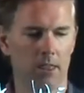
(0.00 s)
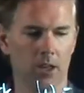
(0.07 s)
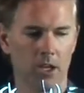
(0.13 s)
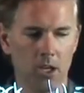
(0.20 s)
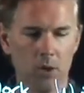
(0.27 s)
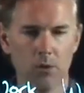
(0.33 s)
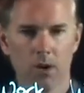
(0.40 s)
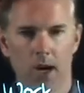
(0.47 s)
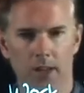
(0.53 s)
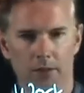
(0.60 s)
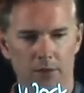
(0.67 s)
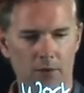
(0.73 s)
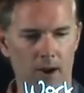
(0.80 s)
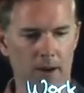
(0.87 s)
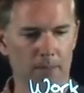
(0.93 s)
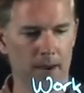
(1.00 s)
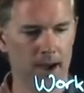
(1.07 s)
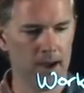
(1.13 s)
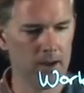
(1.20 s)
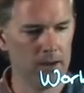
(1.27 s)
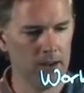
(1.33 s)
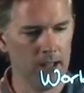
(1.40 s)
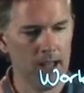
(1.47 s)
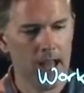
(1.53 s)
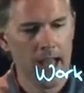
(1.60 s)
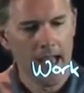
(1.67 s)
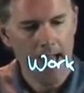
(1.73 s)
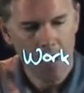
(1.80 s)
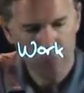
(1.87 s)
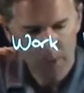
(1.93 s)
The Q naughts drop out,
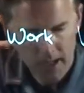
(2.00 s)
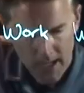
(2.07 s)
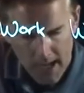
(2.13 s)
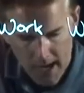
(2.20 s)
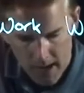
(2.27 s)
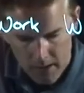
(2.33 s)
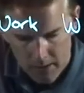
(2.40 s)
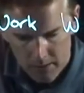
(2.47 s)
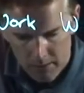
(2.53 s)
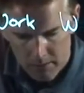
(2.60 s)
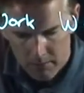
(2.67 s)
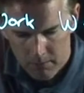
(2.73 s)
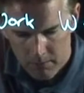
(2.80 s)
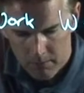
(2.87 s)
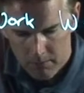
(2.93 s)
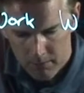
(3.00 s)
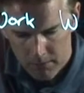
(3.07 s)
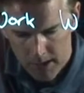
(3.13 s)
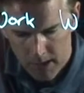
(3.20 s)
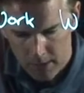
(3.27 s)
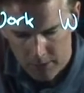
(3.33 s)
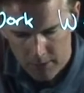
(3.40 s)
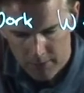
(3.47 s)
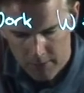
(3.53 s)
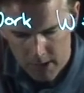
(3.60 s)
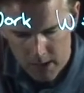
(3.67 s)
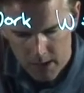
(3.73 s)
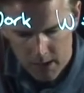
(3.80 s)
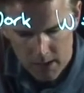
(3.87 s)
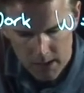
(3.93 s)
and we get delta
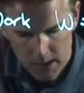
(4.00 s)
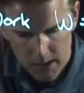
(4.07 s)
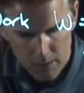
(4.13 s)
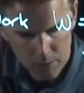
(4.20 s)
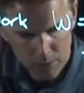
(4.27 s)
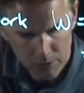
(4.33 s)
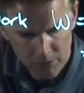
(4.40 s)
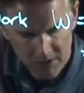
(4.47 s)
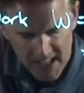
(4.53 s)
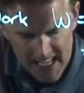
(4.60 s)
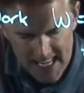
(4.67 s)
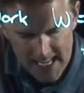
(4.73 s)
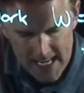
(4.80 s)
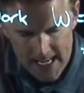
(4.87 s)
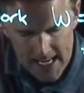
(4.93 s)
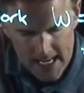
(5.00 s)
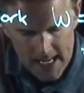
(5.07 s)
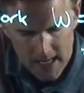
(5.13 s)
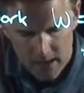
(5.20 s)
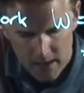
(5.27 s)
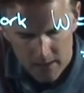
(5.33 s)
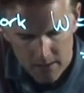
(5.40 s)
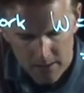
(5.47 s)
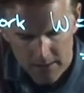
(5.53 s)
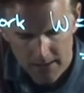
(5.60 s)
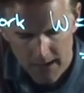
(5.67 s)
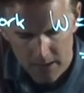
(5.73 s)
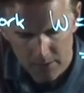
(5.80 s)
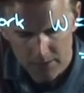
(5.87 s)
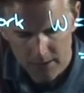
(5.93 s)
V equals E
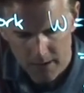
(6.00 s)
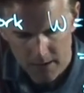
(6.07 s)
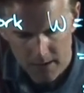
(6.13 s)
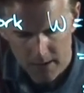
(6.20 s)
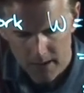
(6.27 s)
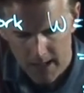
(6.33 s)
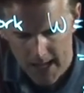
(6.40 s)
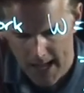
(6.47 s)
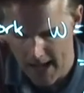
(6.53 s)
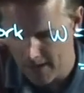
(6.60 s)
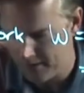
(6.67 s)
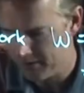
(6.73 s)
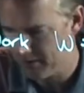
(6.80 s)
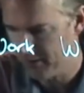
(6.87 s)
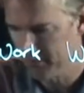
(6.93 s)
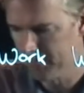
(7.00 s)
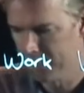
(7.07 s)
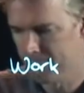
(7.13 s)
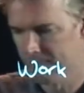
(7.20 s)
delta S.